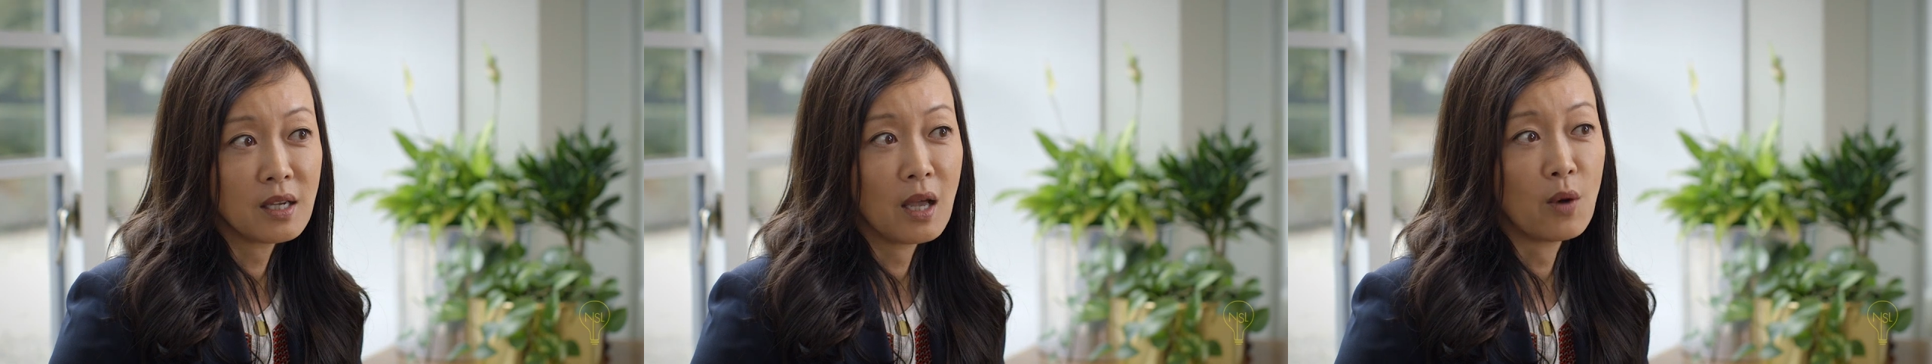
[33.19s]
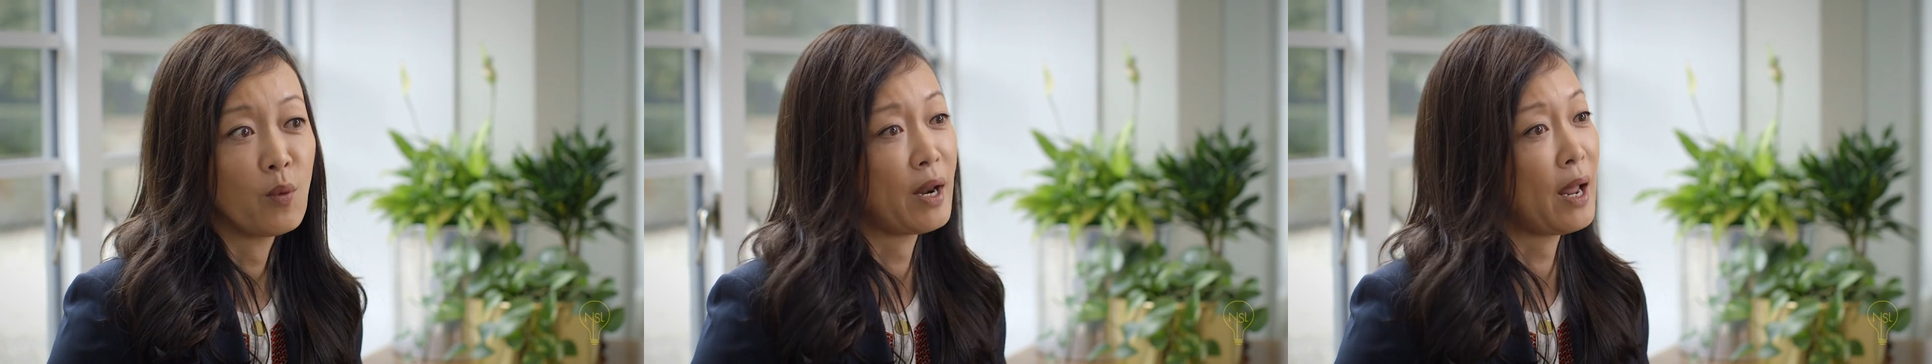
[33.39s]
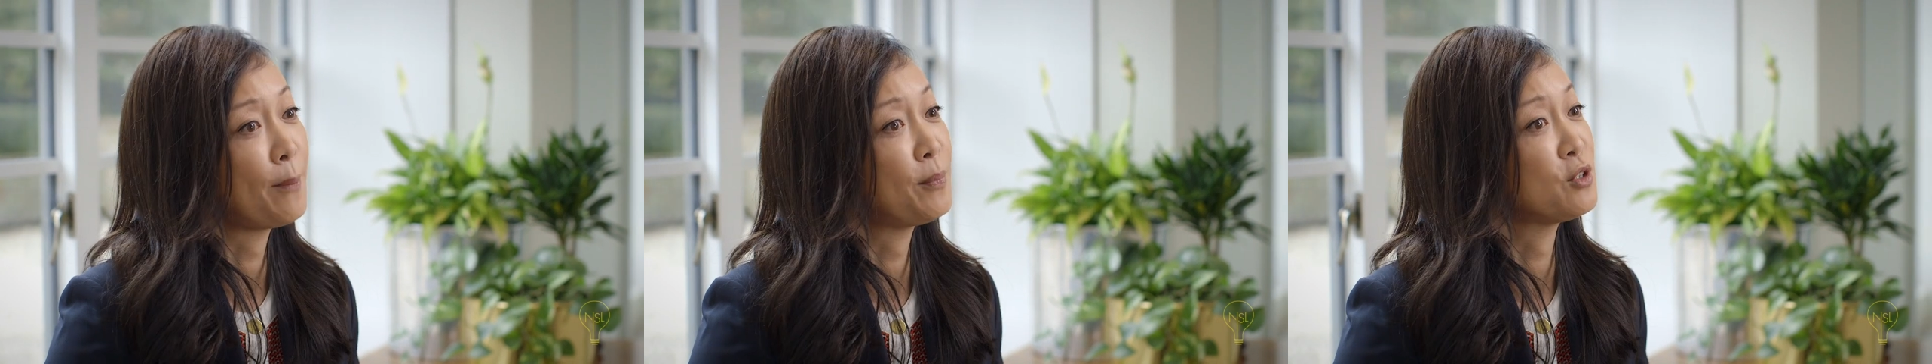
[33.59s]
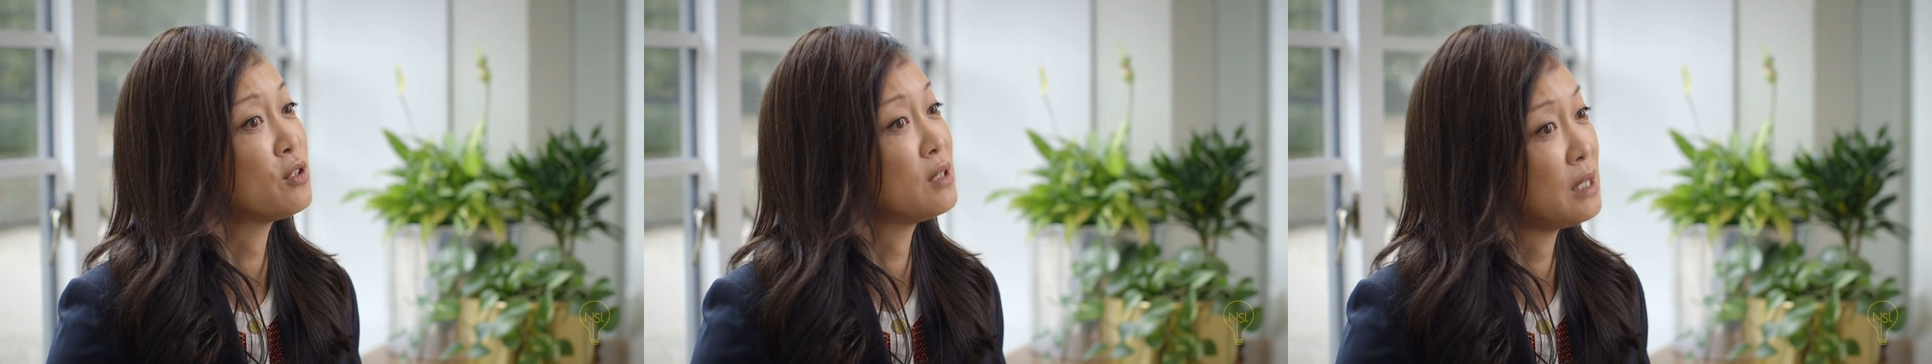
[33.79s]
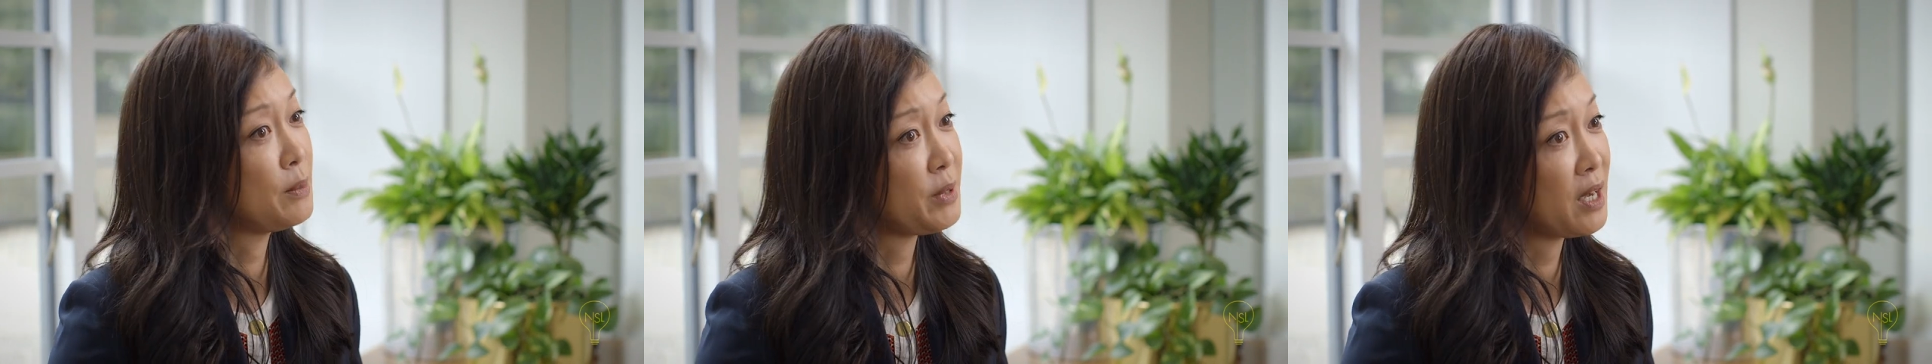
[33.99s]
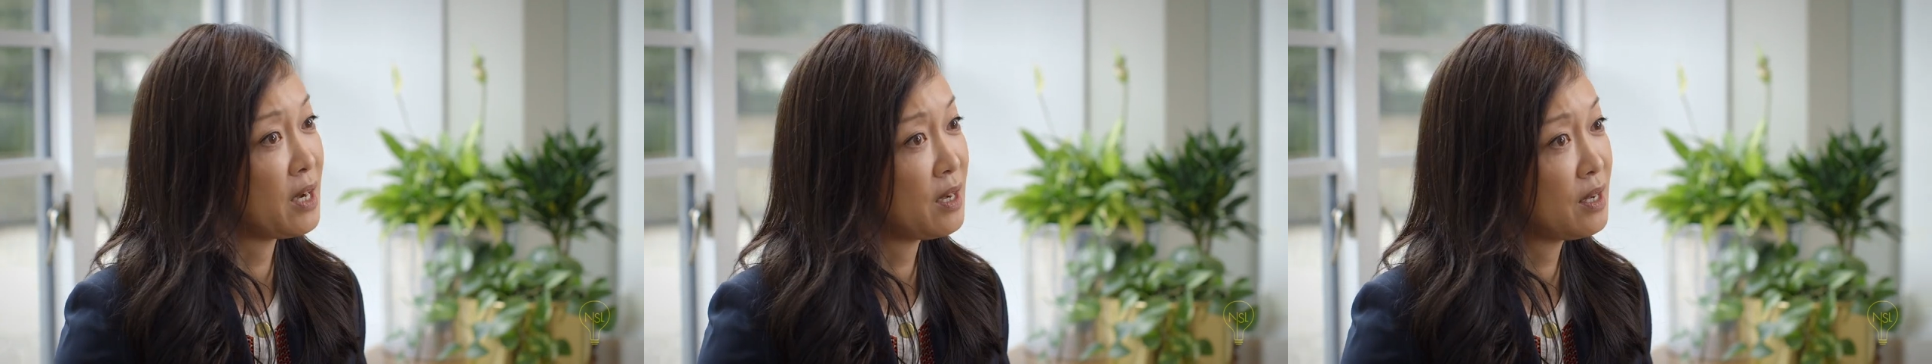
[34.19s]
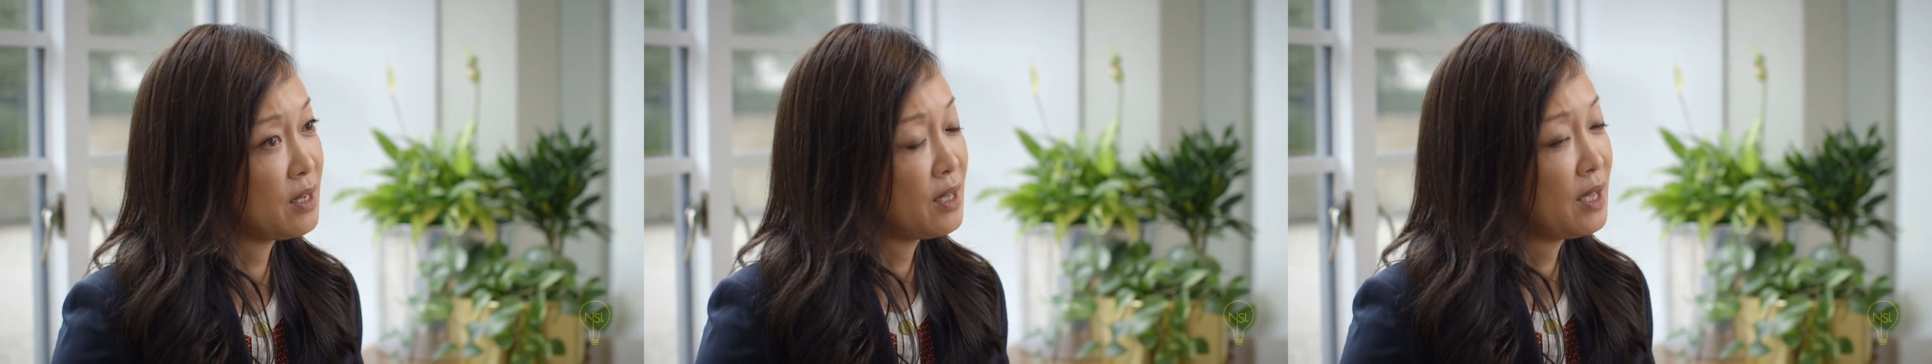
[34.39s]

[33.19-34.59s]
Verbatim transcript: and what happened to Libya.